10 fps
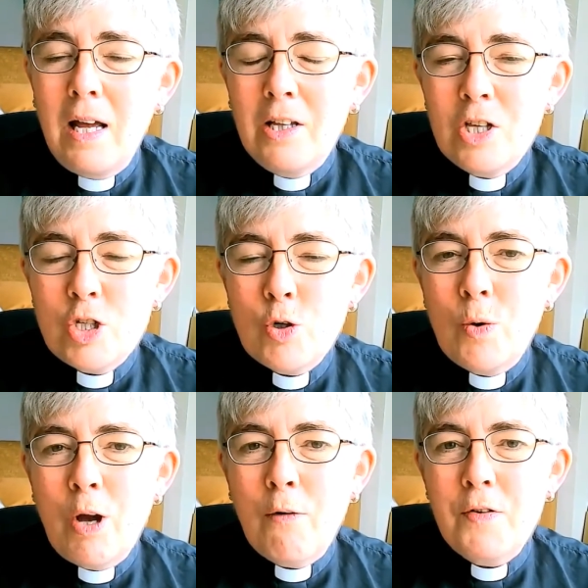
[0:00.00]
The
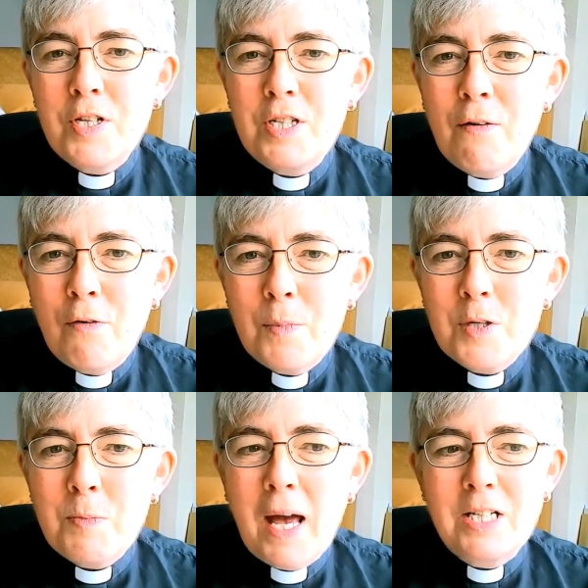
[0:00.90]
story offers a different
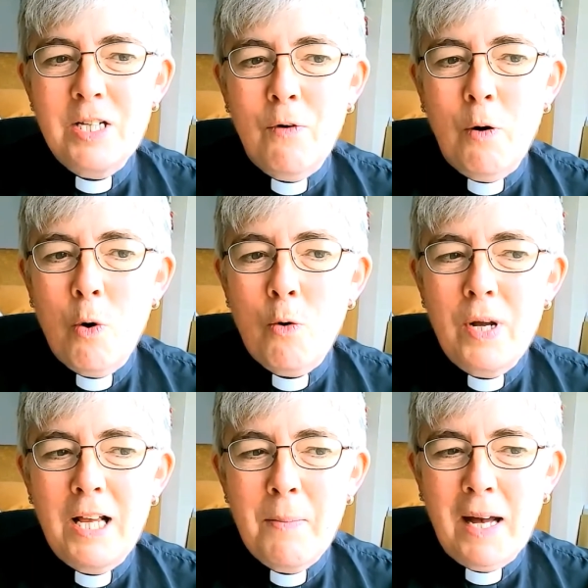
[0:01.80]
perspective on what
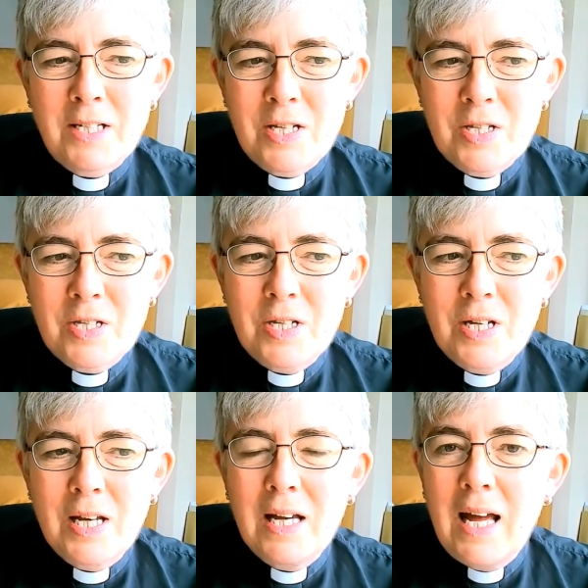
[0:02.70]
really matters,
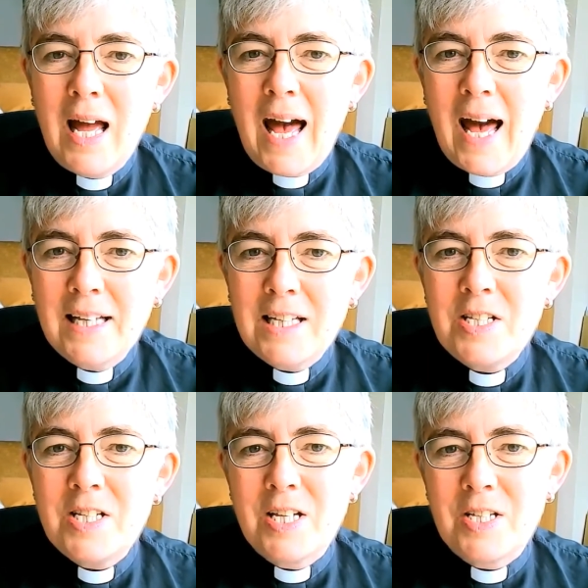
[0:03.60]
and
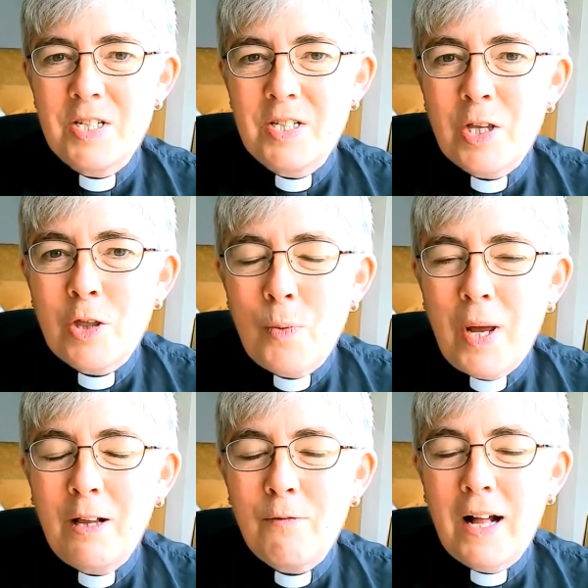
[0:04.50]
insists that the
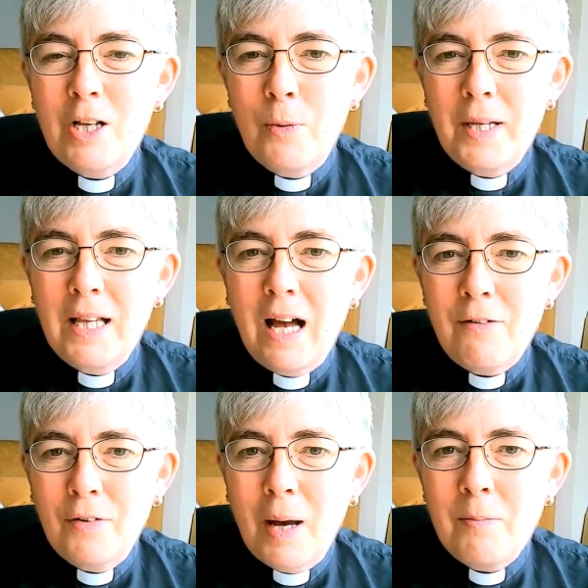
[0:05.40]
real value in life
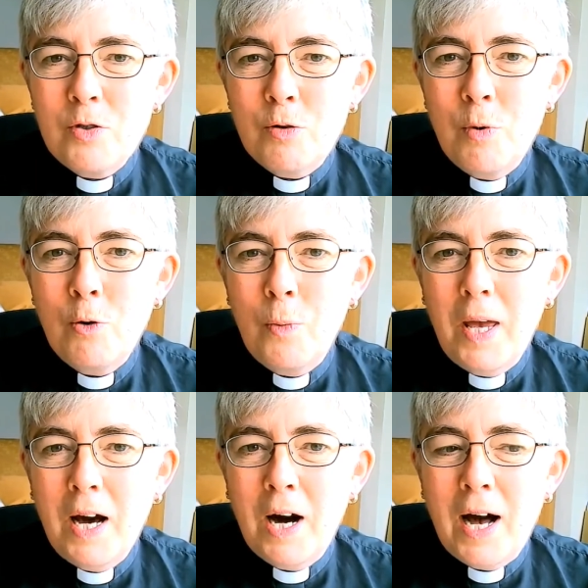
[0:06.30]
comes from who we
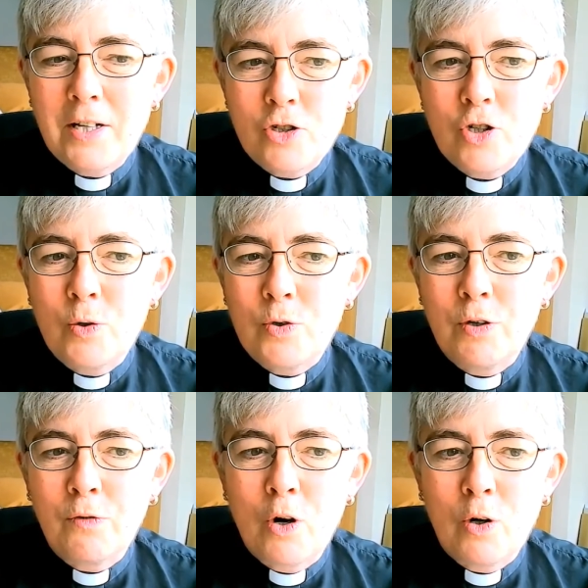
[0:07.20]
are as children
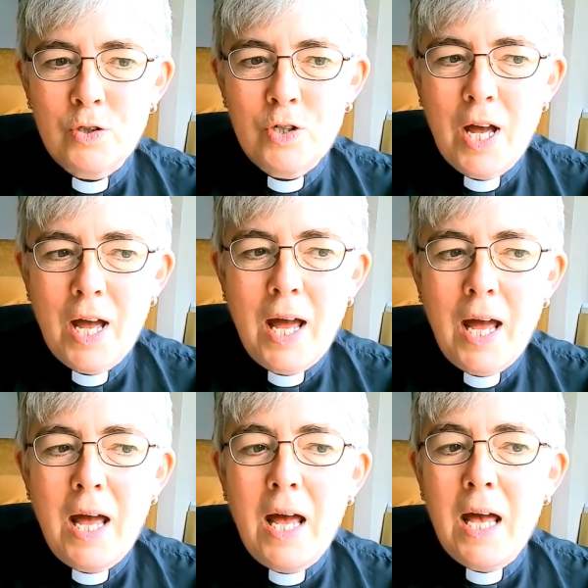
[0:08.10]
of God,
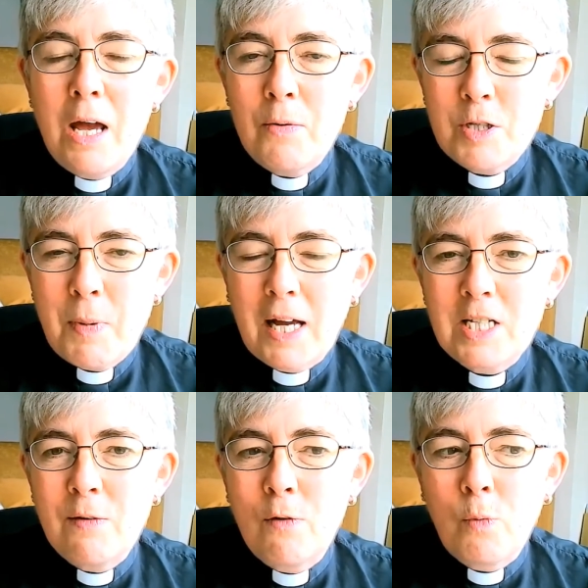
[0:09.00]

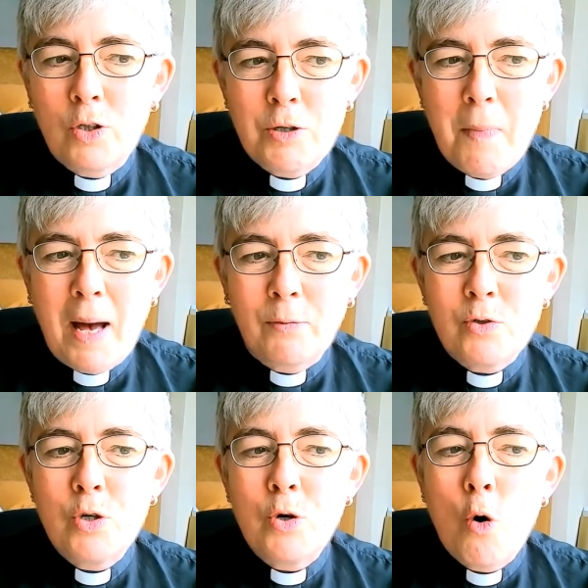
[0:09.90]
irrespective of what amount
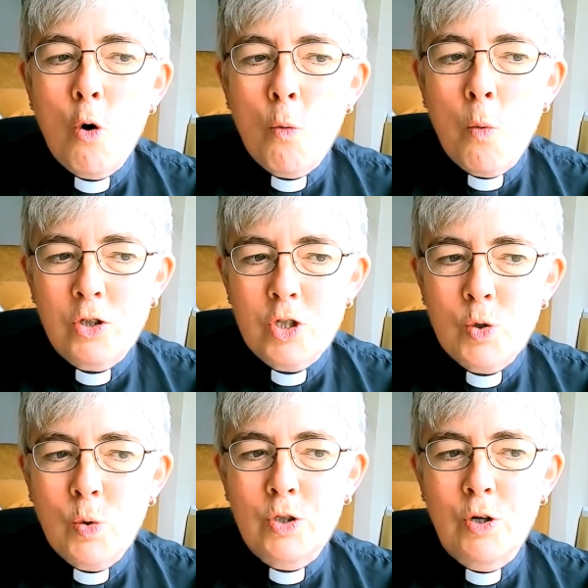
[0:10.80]
or what
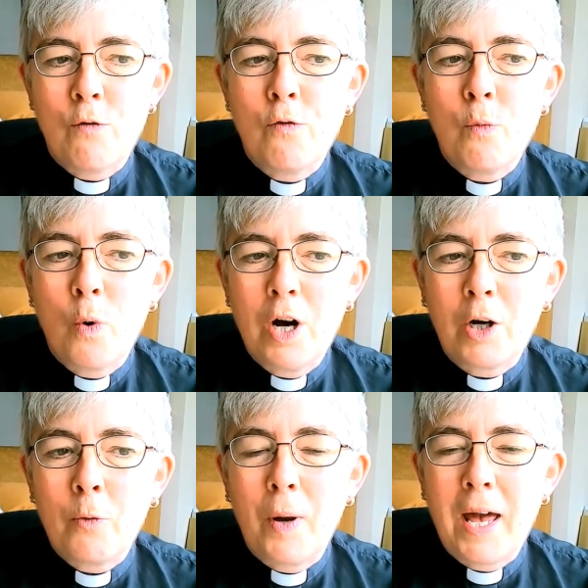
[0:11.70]
sort of
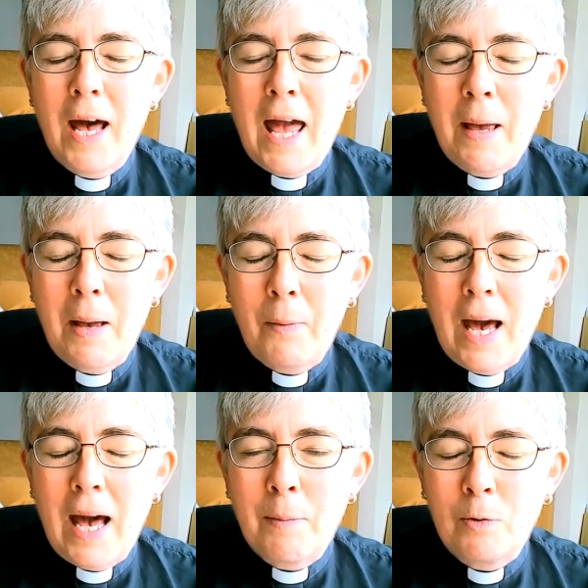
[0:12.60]
work we are
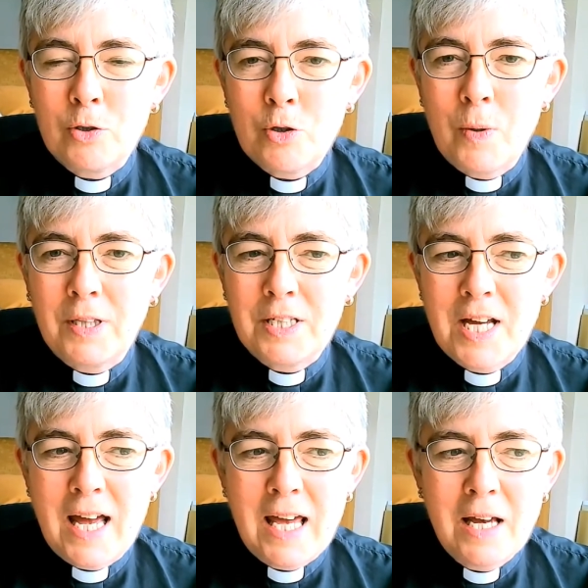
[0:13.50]
able to do in the
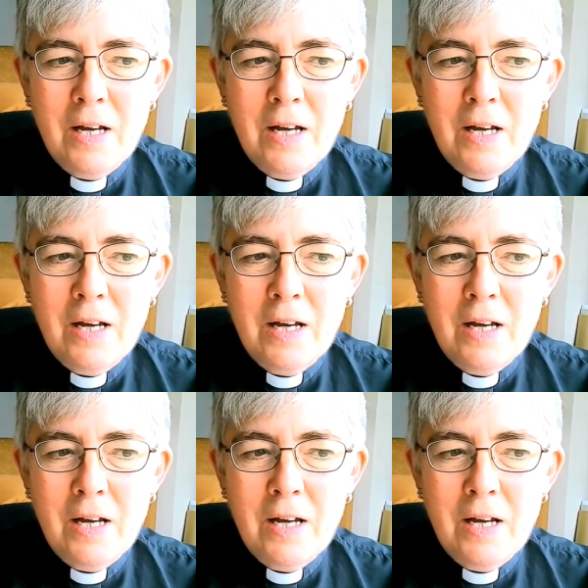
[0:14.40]
day.